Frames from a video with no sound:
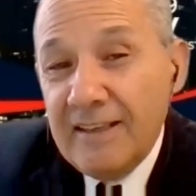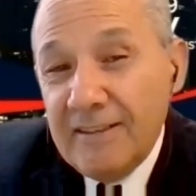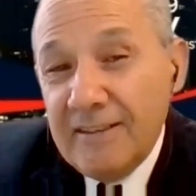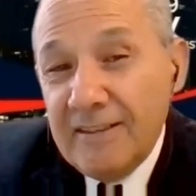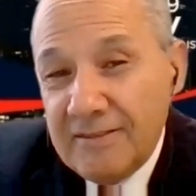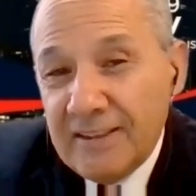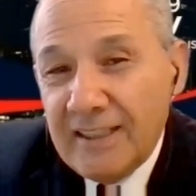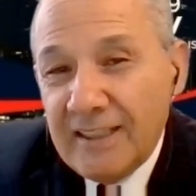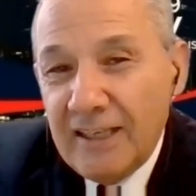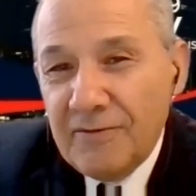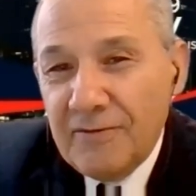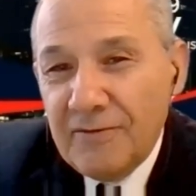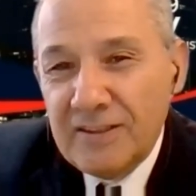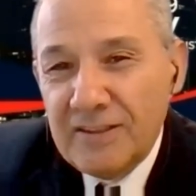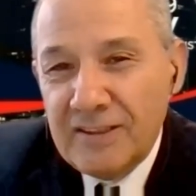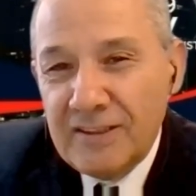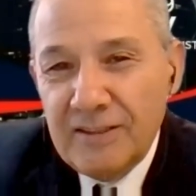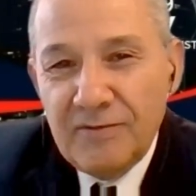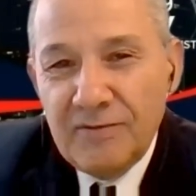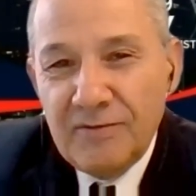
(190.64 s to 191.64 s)
I
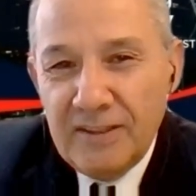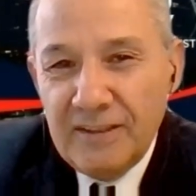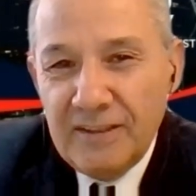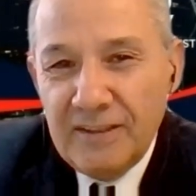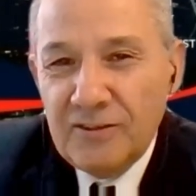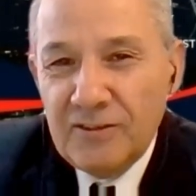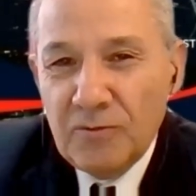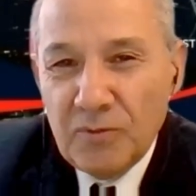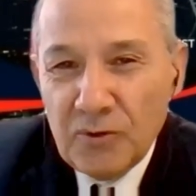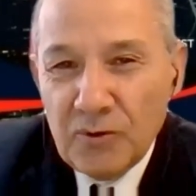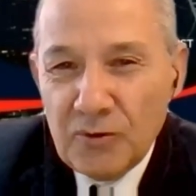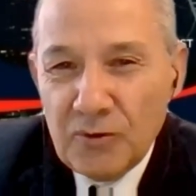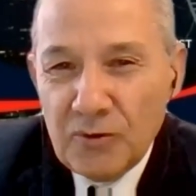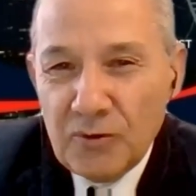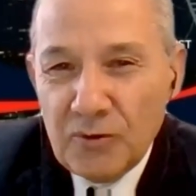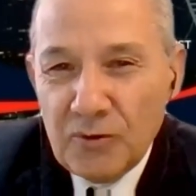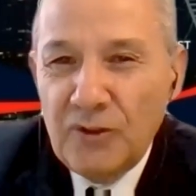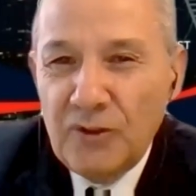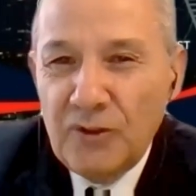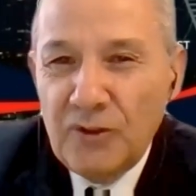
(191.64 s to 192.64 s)
have received this
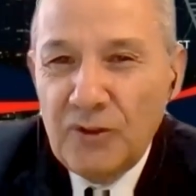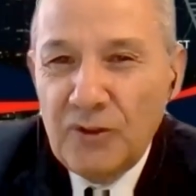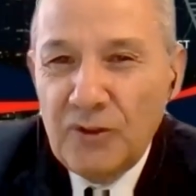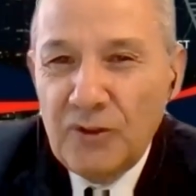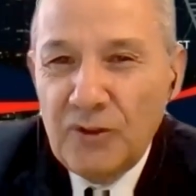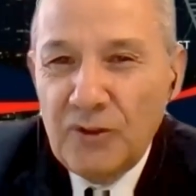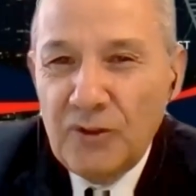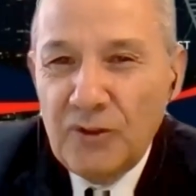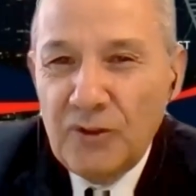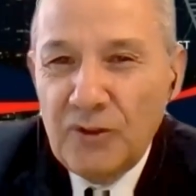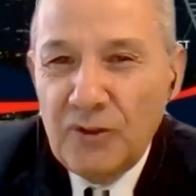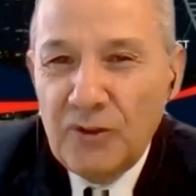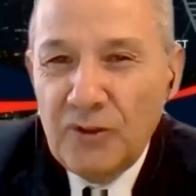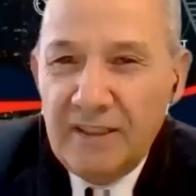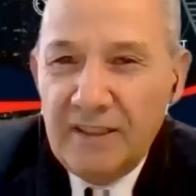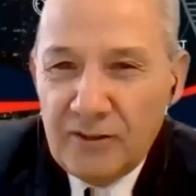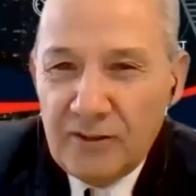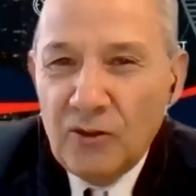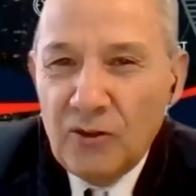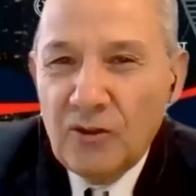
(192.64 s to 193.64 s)
opportunity to
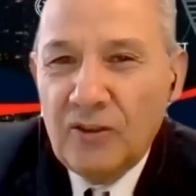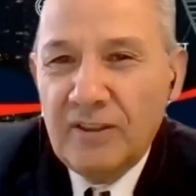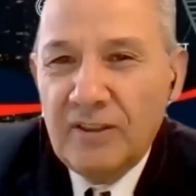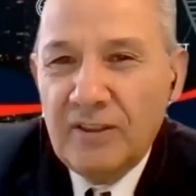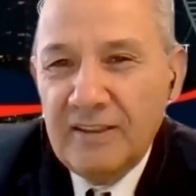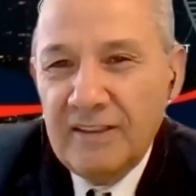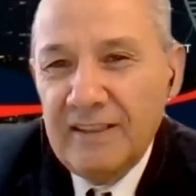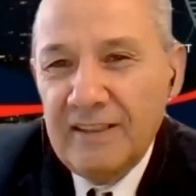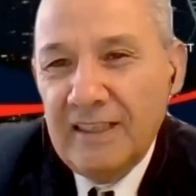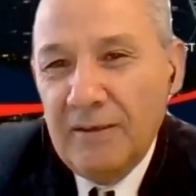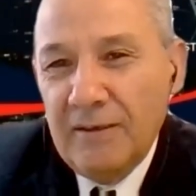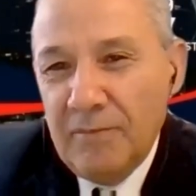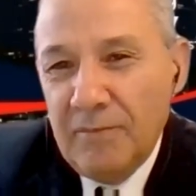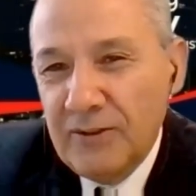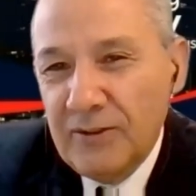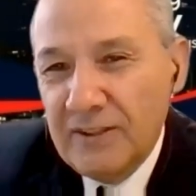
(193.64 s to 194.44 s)
be and talk